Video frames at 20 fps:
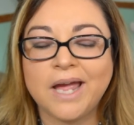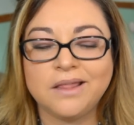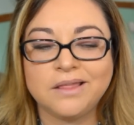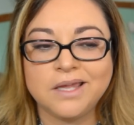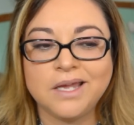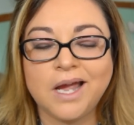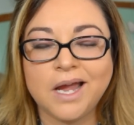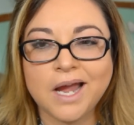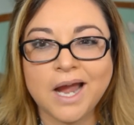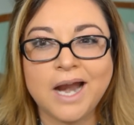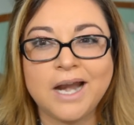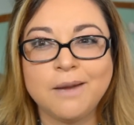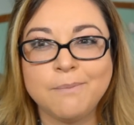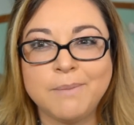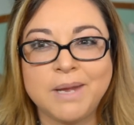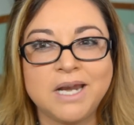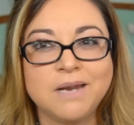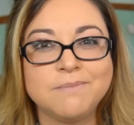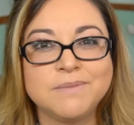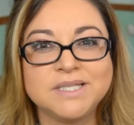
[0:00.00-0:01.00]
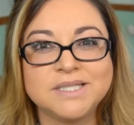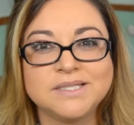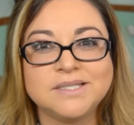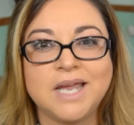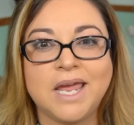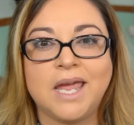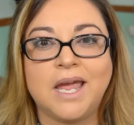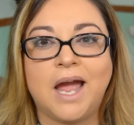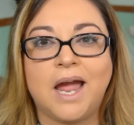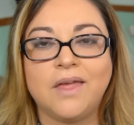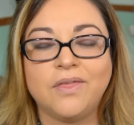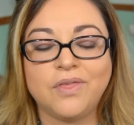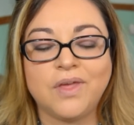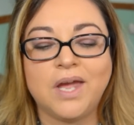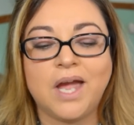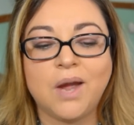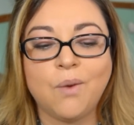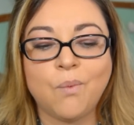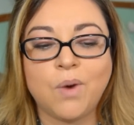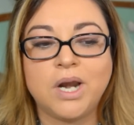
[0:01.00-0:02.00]
I think I kind of made a mistake. I
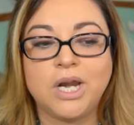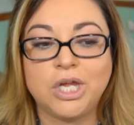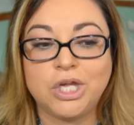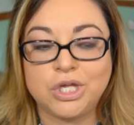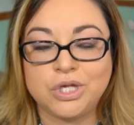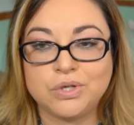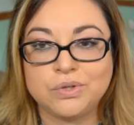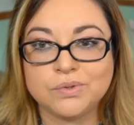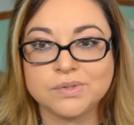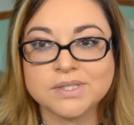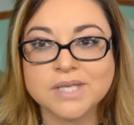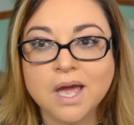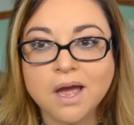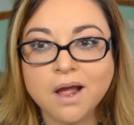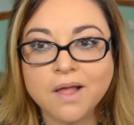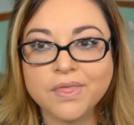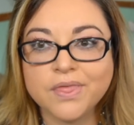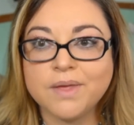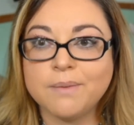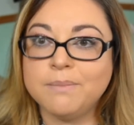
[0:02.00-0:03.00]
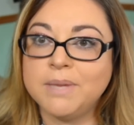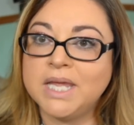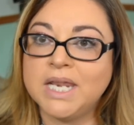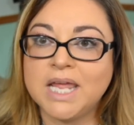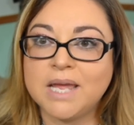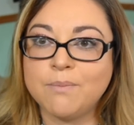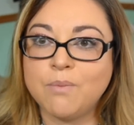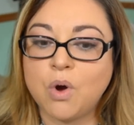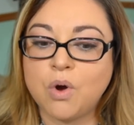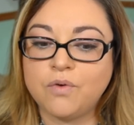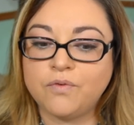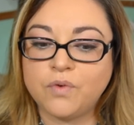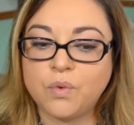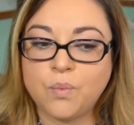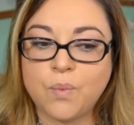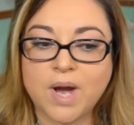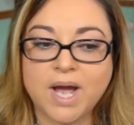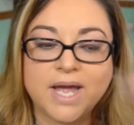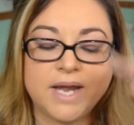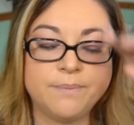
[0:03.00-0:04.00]
think I want to use the medium oval
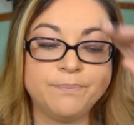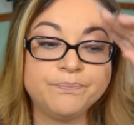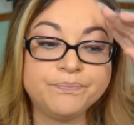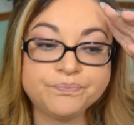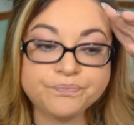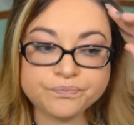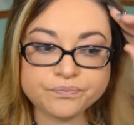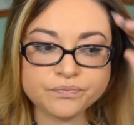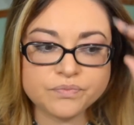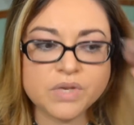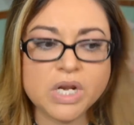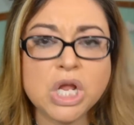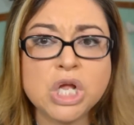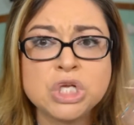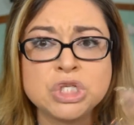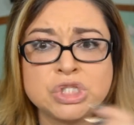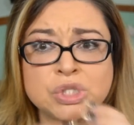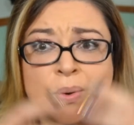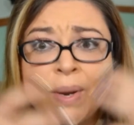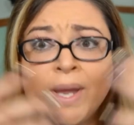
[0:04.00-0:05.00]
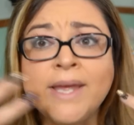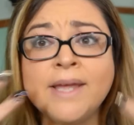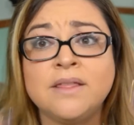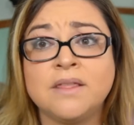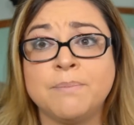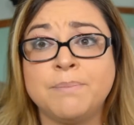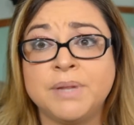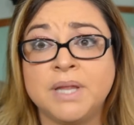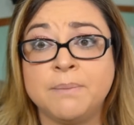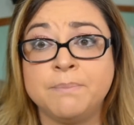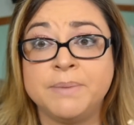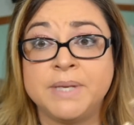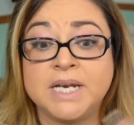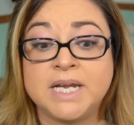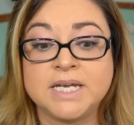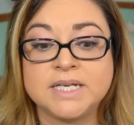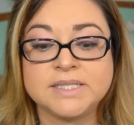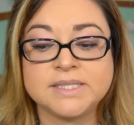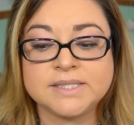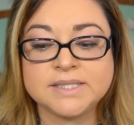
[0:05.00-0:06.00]
one so I get the
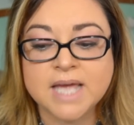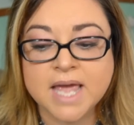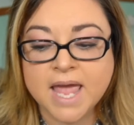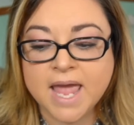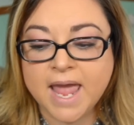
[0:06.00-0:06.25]
plumpiness.